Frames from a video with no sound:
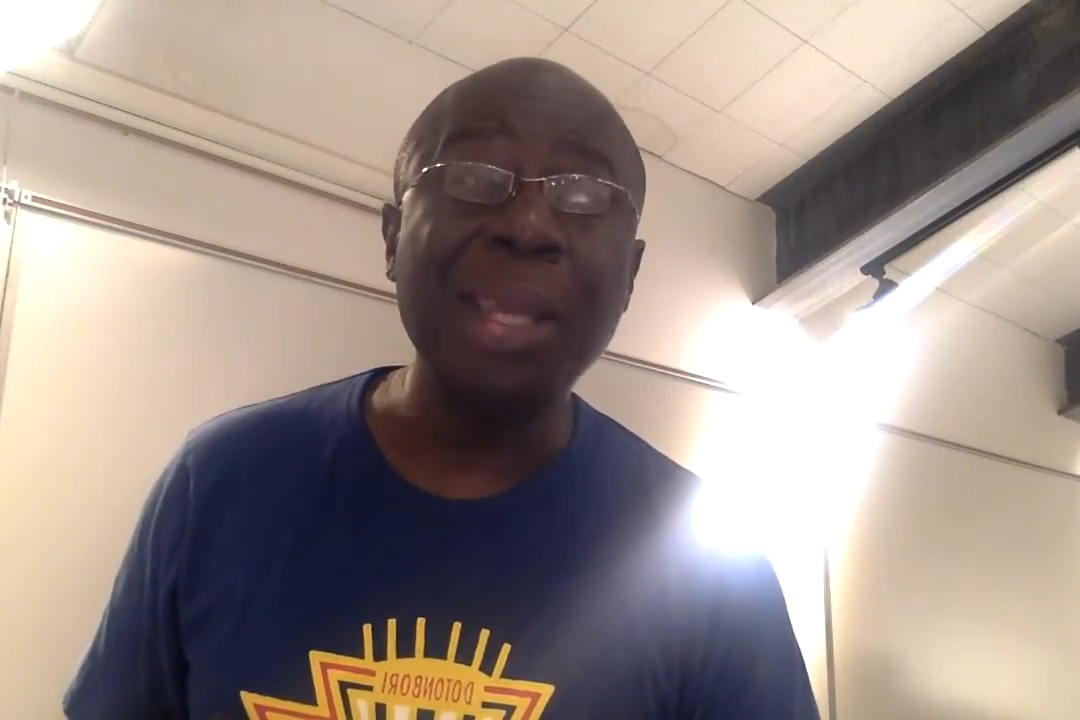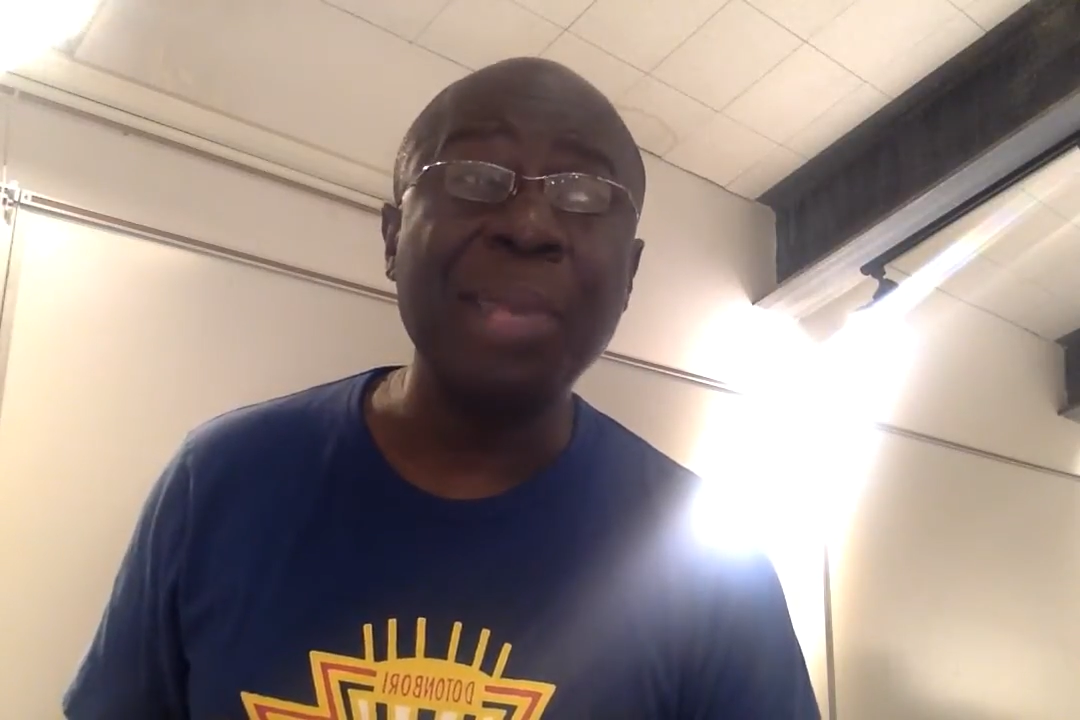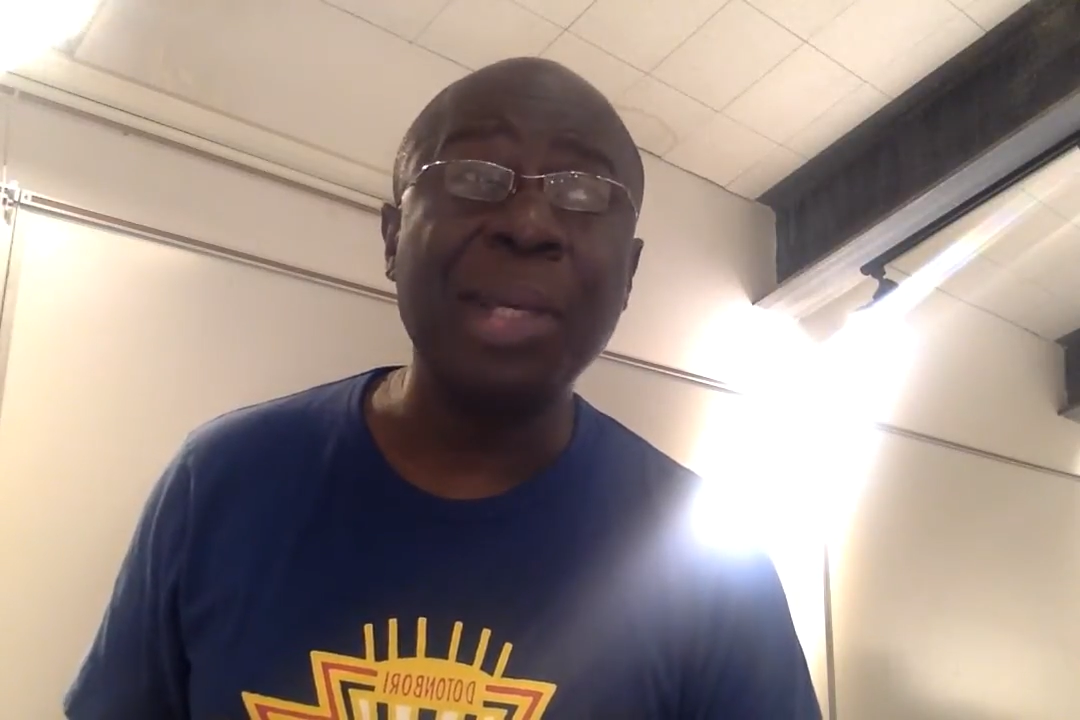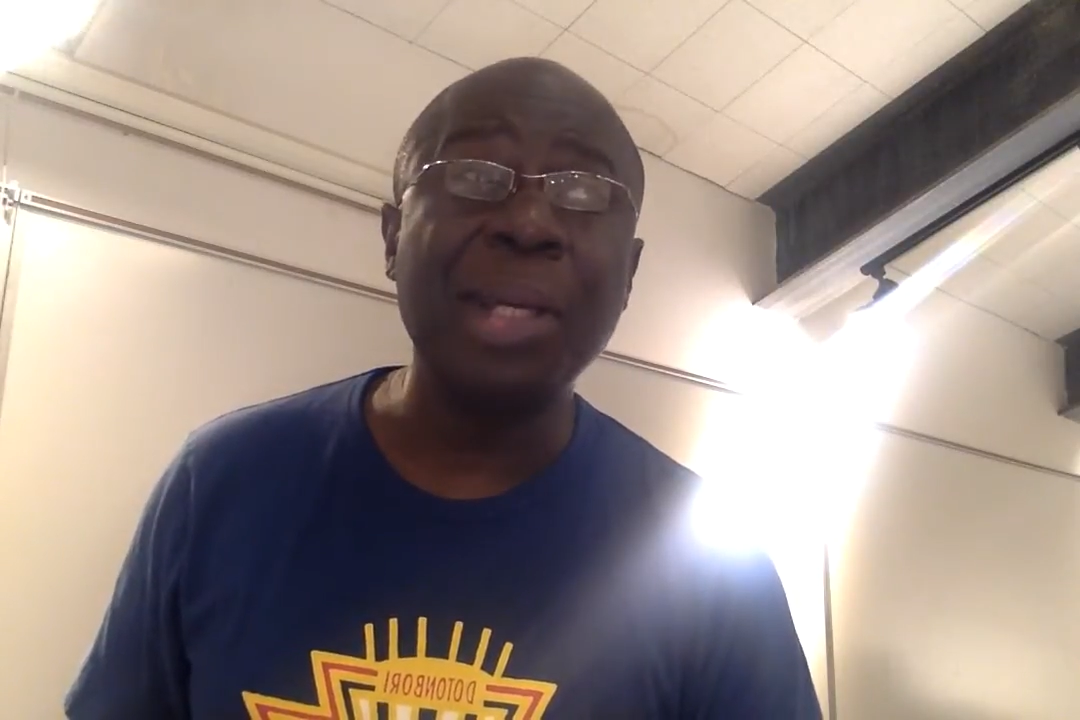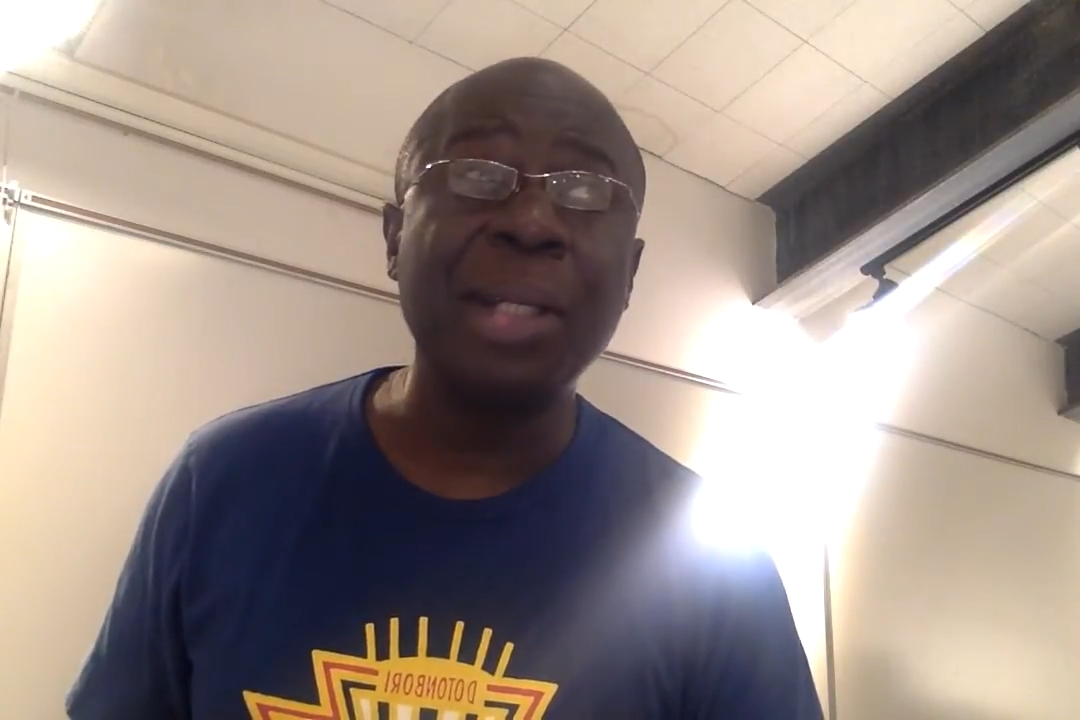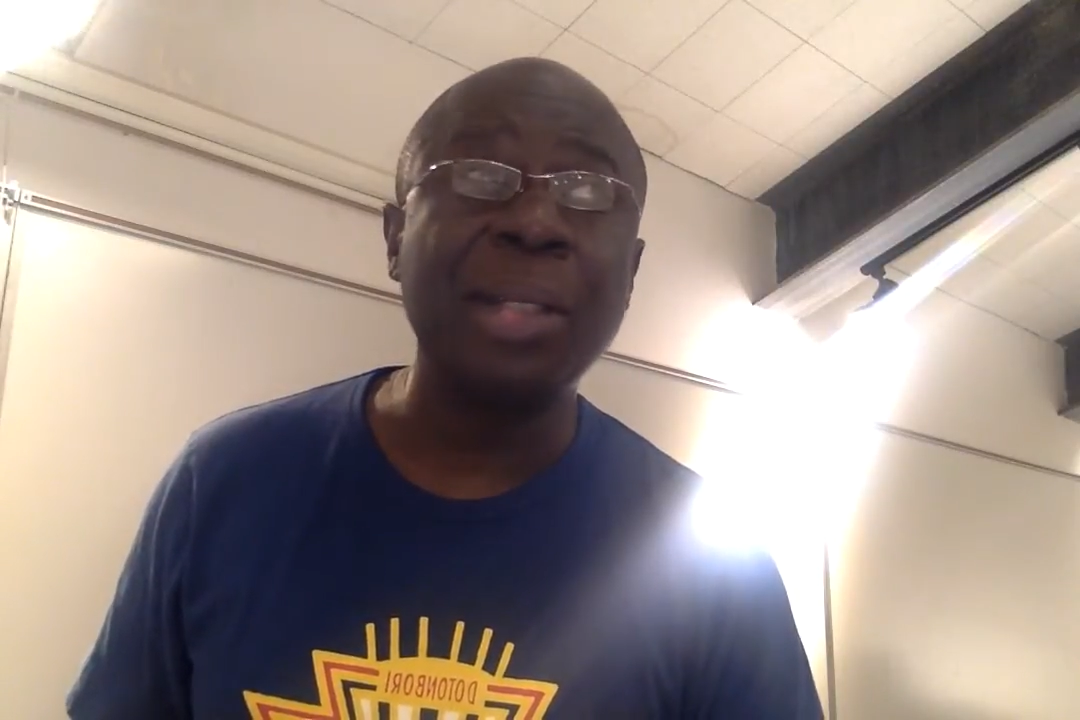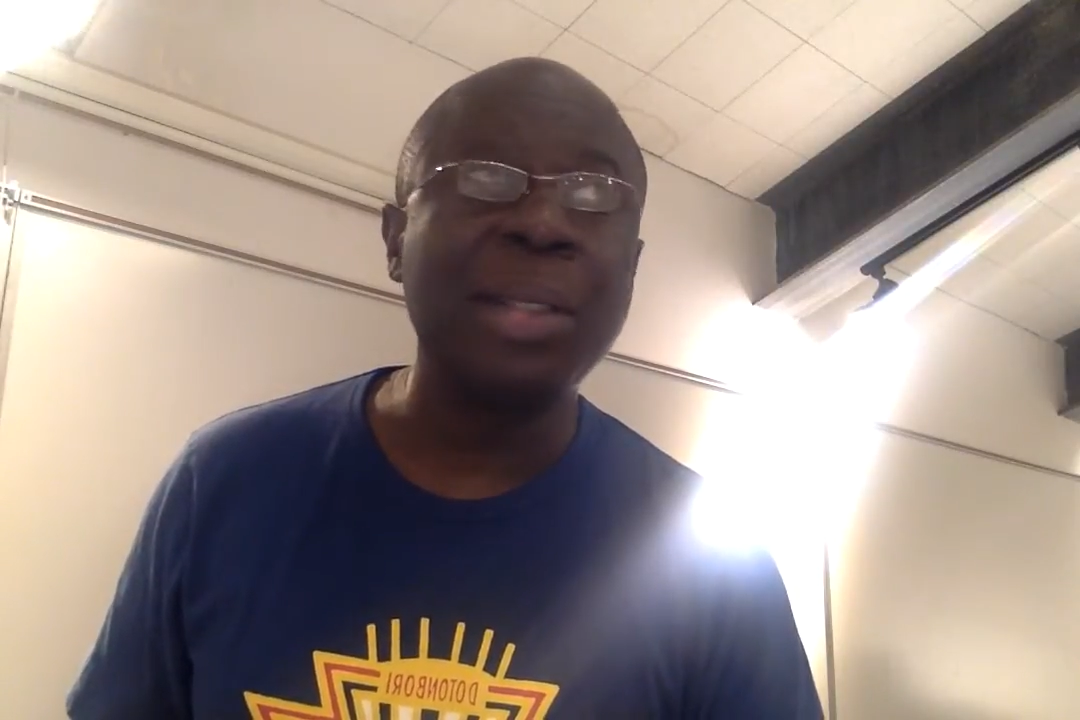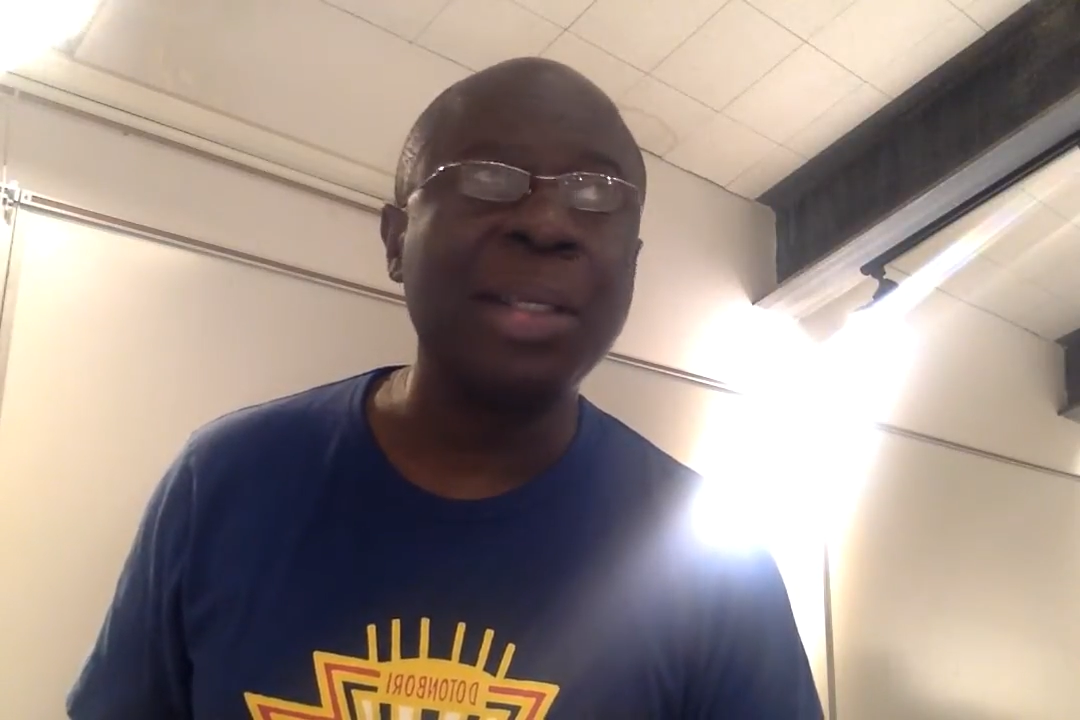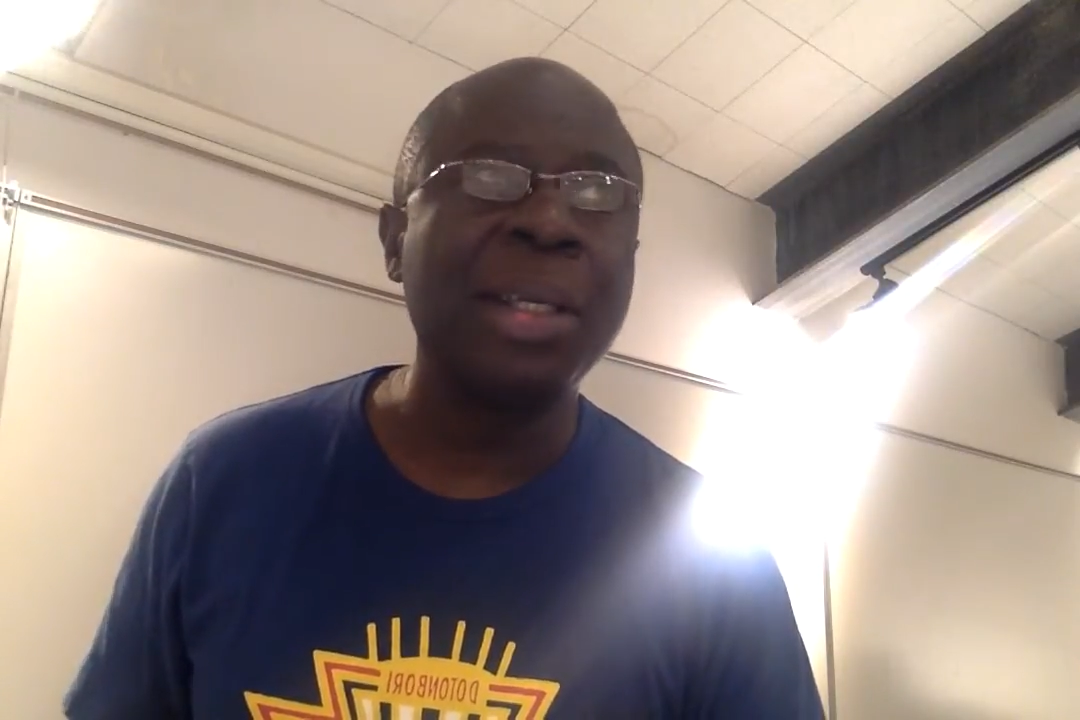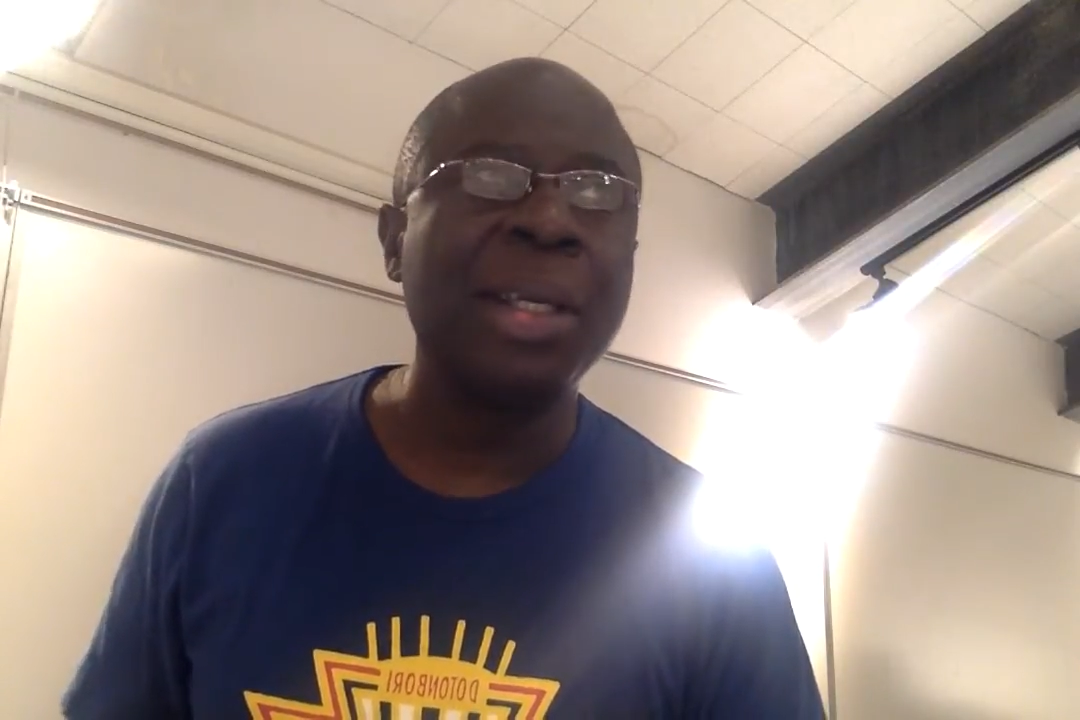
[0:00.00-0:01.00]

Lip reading: because